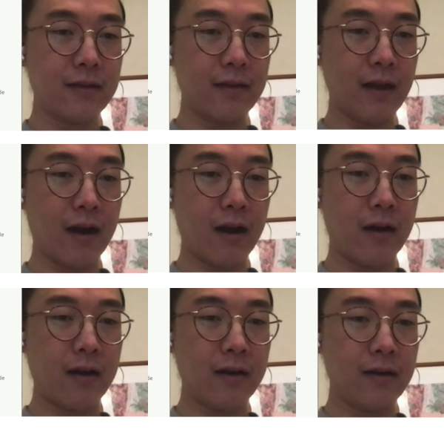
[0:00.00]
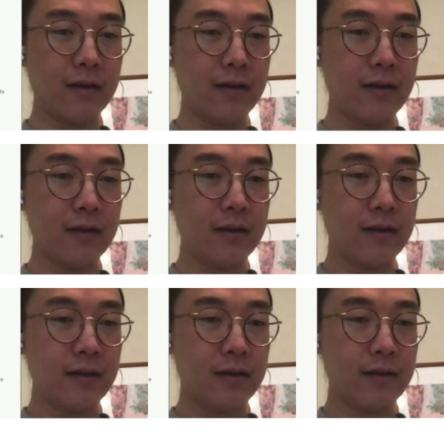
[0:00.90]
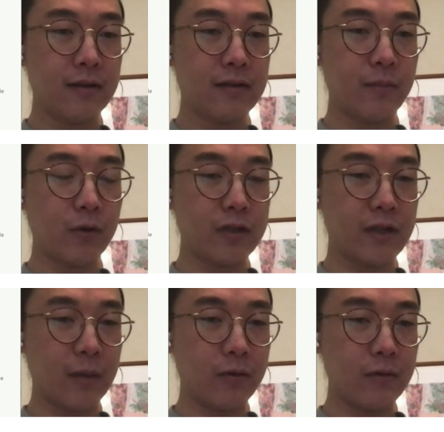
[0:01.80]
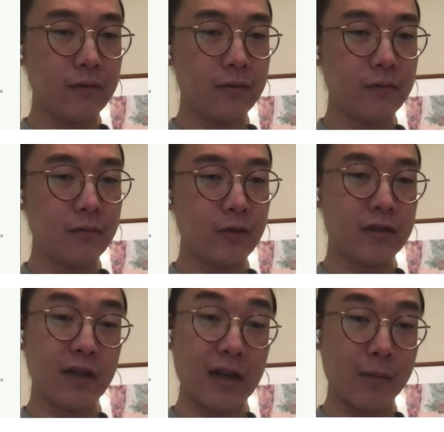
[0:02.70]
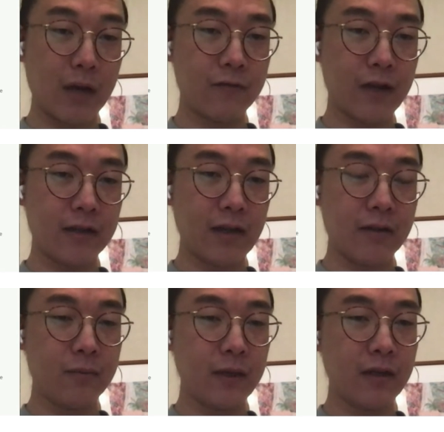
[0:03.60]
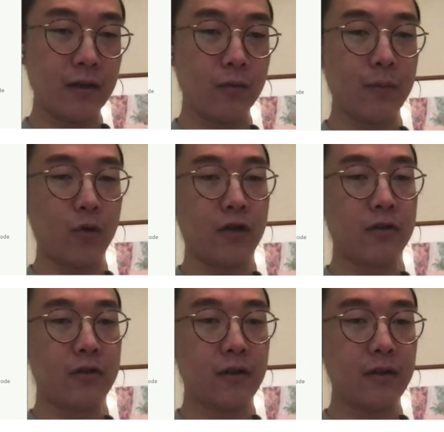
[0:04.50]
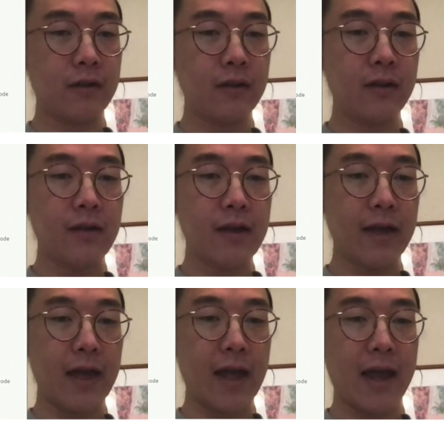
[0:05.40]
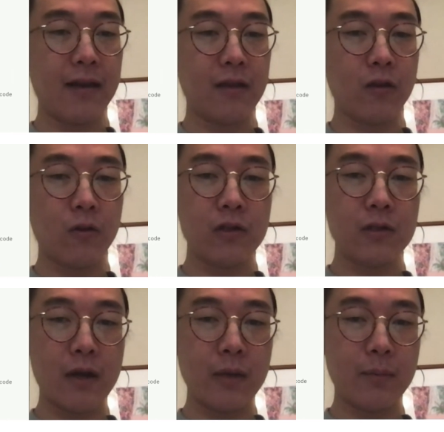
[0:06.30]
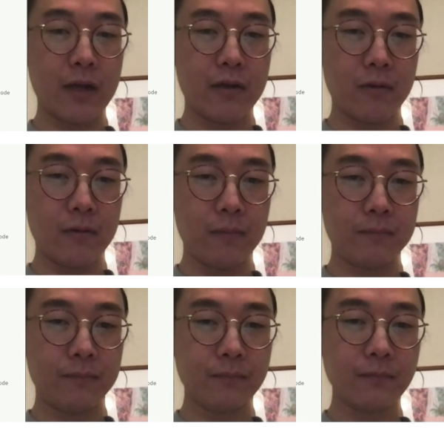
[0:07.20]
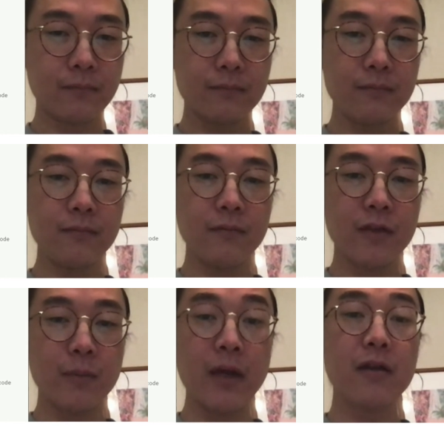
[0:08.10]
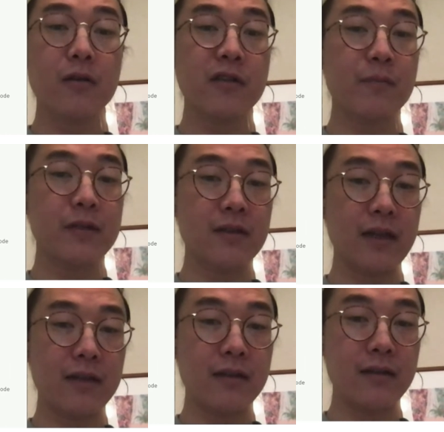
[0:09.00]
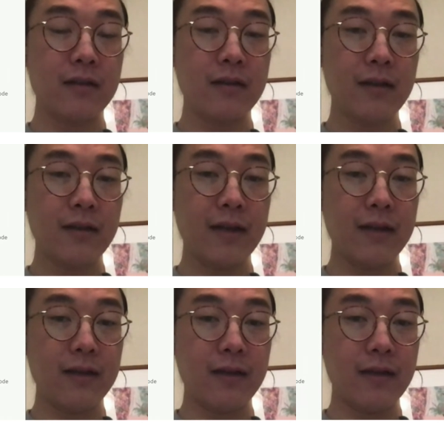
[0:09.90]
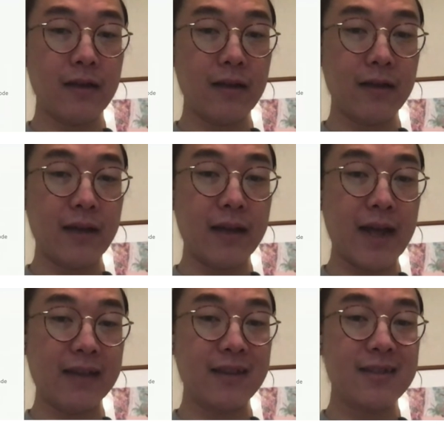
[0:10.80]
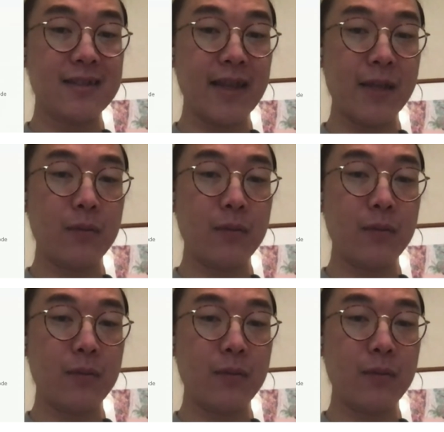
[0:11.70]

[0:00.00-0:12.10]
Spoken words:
our simple example which is slightly modified now to make it a little bit more interesting, and the corresponding bytecode. The bytecodes have been selected, again, at the same